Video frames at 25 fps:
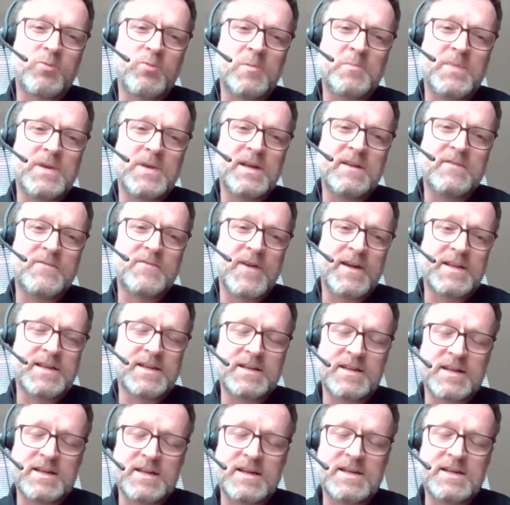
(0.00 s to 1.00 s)
would be
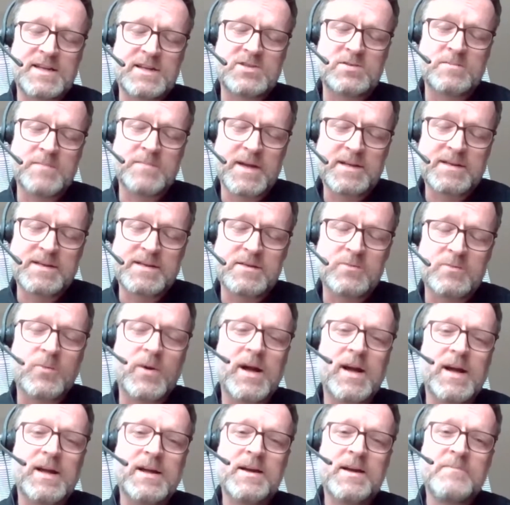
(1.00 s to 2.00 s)
infected in a detrimental
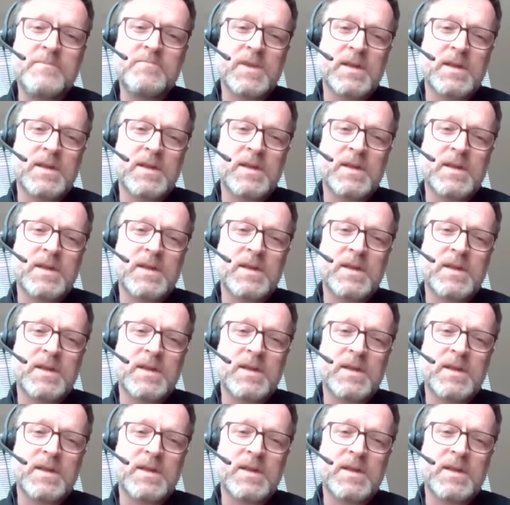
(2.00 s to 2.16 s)
way,